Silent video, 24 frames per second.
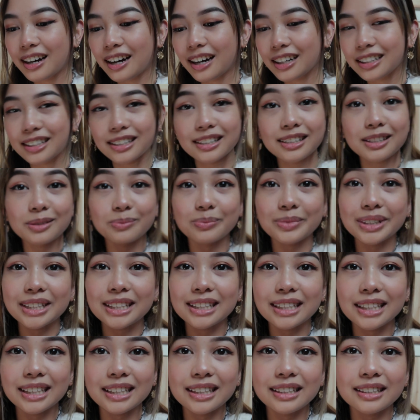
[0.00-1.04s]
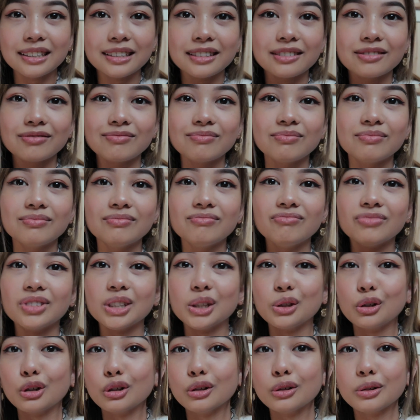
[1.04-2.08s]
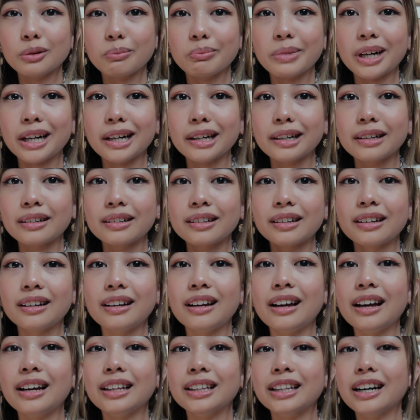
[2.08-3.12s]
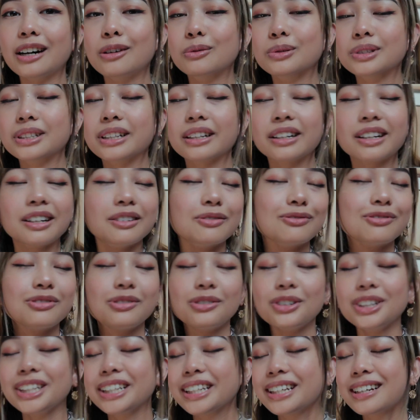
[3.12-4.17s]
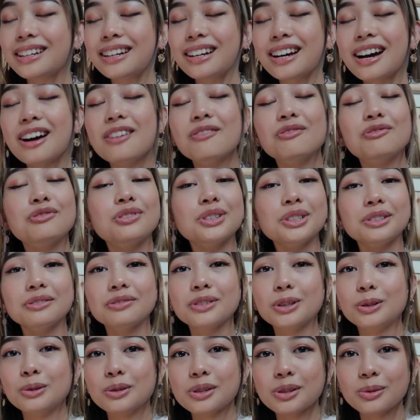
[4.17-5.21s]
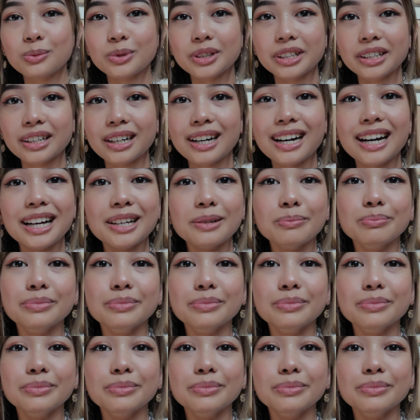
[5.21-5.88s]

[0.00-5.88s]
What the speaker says: I just submitted it, did not look back, and I was like, I'm free of coursework, I